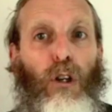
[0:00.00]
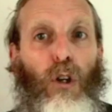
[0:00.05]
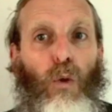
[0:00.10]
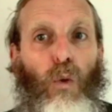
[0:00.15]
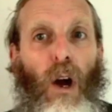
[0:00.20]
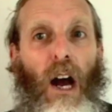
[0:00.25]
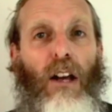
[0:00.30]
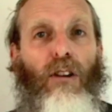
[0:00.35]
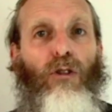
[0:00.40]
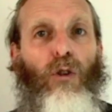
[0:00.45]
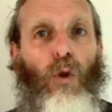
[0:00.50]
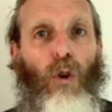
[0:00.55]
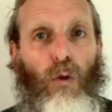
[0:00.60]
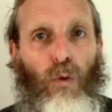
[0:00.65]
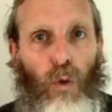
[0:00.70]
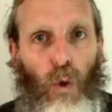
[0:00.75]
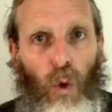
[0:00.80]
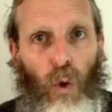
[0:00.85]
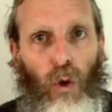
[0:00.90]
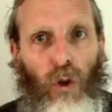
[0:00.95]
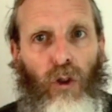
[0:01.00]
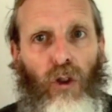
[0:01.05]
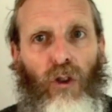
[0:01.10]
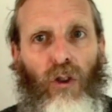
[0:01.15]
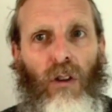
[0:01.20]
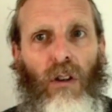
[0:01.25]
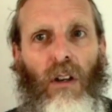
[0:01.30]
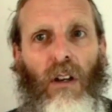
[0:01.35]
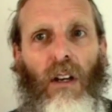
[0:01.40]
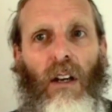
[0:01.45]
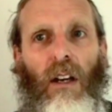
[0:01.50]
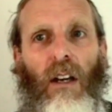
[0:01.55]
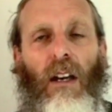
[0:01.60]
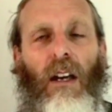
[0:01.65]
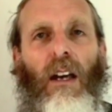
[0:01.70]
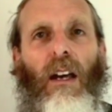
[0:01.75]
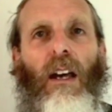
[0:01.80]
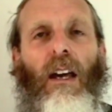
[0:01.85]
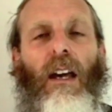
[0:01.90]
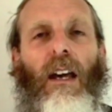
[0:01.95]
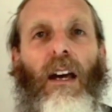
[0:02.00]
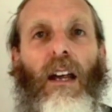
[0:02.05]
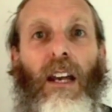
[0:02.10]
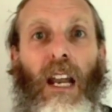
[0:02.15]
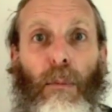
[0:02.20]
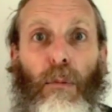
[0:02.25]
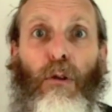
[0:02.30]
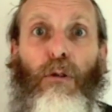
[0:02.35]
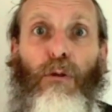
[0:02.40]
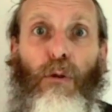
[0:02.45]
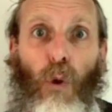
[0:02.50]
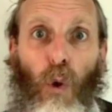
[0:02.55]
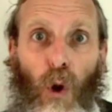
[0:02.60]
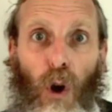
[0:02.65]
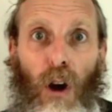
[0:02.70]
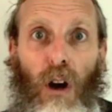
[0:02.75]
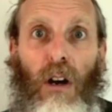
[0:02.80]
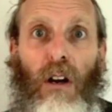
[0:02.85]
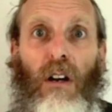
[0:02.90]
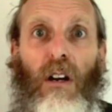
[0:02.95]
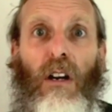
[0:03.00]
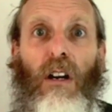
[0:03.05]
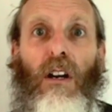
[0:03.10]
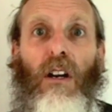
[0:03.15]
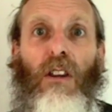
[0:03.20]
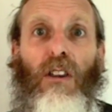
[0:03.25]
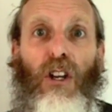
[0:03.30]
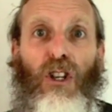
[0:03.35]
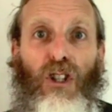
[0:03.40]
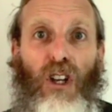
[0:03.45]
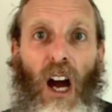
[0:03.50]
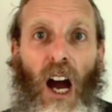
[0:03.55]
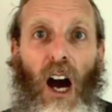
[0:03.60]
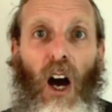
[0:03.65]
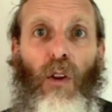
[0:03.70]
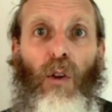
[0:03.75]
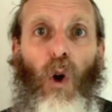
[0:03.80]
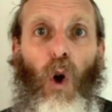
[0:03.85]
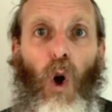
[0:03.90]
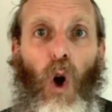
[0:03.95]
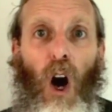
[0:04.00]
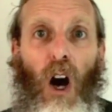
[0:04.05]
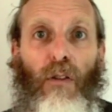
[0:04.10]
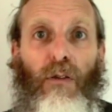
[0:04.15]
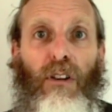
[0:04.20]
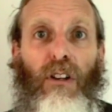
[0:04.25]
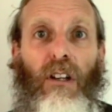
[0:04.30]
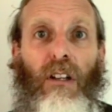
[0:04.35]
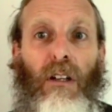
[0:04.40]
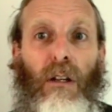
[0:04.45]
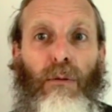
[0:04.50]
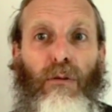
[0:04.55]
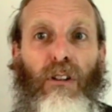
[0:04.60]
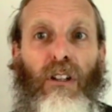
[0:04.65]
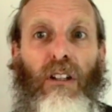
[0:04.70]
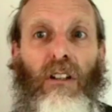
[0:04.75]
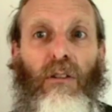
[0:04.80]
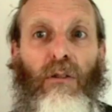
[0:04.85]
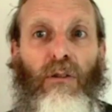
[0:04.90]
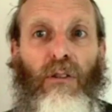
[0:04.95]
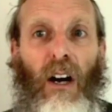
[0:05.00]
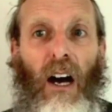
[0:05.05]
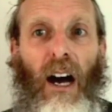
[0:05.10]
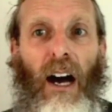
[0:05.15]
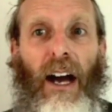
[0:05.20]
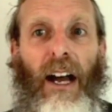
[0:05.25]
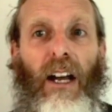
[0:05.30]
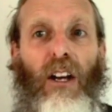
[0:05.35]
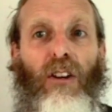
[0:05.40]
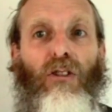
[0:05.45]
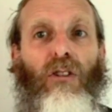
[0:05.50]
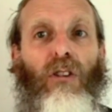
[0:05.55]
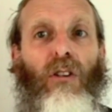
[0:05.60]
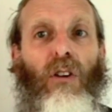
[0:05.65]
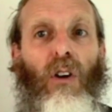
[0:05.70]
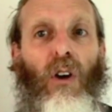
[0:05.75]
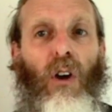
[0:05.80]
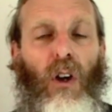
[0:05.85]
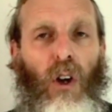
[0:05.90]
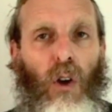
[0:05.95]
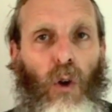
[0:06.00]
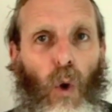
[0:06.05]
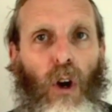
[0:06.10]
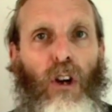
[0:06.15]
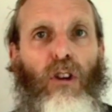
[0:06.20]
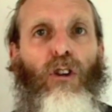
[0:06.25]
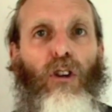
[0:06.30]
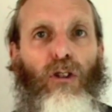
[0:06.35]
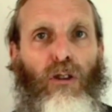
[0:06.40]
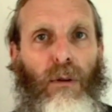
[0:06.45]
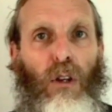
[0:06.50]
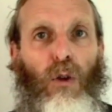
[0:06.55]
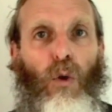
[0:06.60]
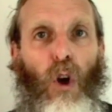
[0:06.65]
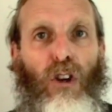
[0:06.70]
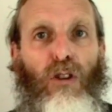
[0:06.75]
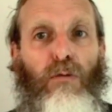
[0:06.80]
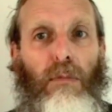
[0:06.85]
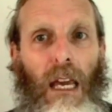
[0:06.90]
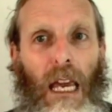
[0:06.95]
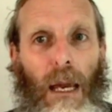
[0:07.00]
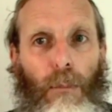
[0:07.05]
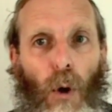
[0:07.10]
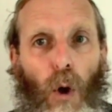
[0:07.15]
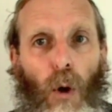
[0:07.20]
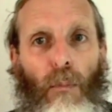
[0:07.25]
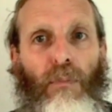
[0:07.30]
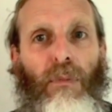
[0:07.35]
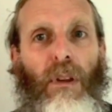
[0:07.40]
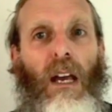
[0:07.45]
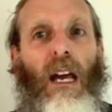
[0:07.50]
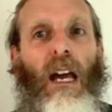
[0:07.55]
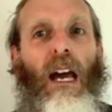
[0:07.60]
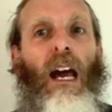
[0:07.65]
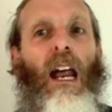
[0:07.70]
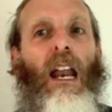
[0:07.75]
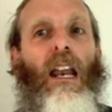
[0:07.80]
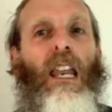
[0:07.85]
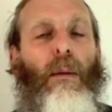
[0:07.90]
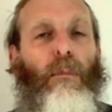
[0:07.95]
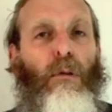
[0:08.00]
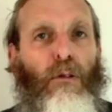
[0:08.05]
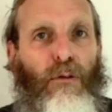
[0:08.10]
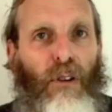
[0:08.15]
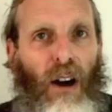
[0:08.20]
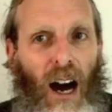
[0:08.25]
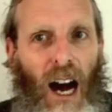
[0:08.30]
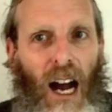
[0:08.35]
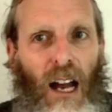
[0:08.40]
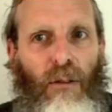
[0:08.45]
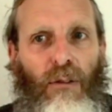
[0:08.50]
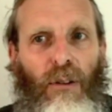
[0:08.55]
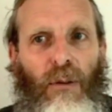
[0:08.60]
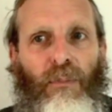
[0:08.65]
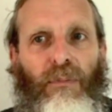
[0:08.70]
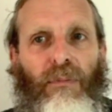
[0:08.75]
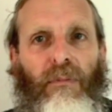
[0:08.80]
requests or rules. Number 4, the child often deliberately annoys people. Number 5,